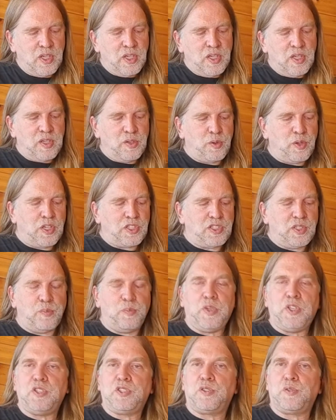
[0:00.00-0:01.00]
crossing a
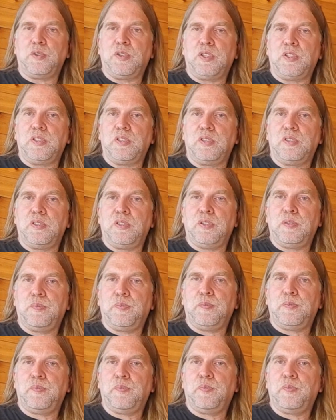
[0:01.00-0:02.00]
B string,
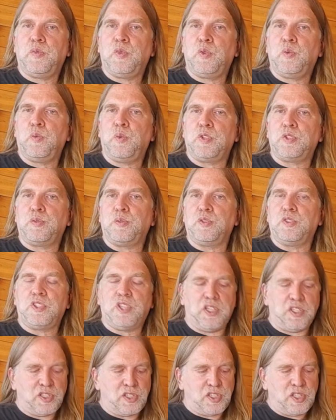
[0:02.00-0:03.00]
which will
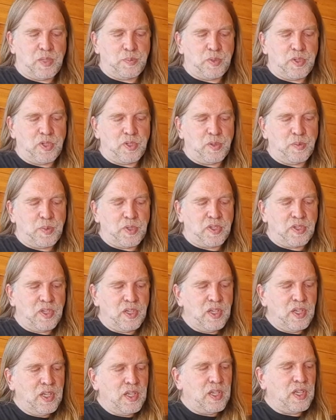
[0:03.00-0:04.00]
change the shape a little bit
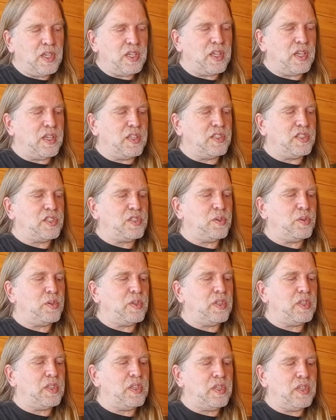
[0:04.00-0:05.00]
again. So
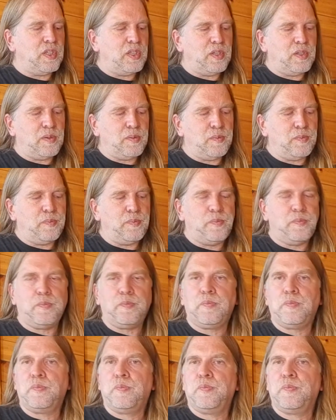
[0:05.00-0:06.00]
you
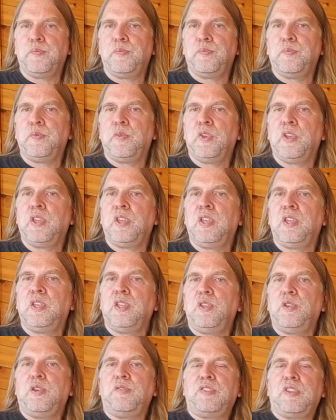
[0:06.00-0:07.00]

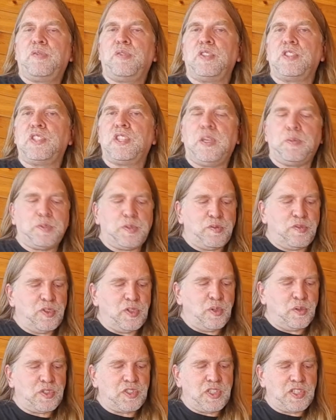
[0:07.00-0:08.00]
have different shapes. So if you
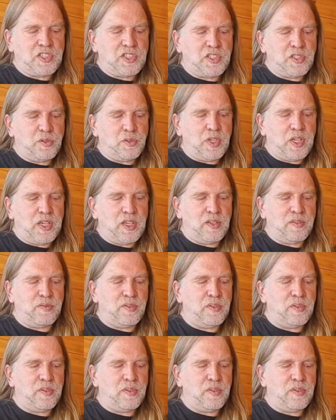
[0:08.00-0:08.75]
notice, they still have